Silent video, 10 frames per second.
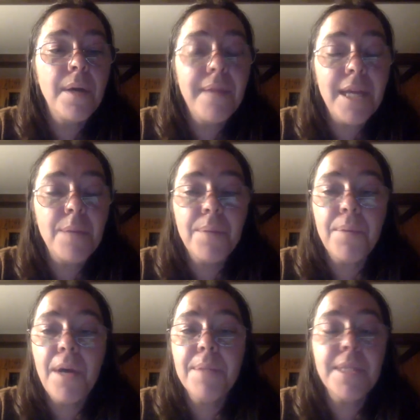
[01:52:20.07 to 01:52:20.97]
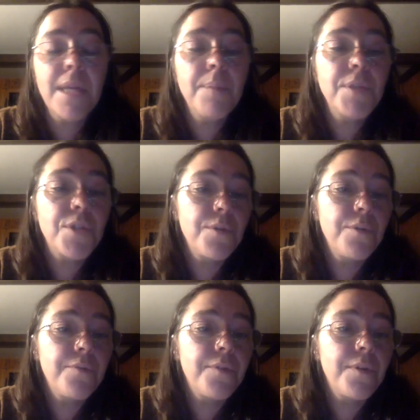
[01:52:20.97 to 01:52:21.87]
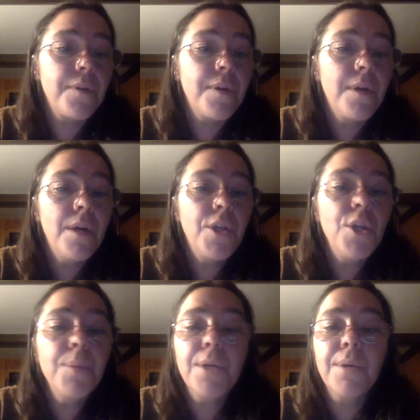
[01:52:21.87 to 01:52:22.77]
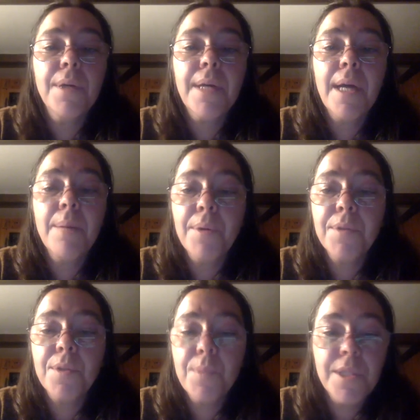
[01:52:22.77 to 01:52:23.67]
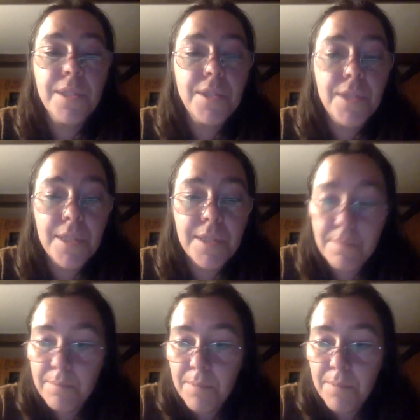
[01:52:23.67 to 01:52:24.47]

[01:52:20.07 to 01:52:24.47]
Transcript: That can be a problem. The same is true for human manure compost, which is just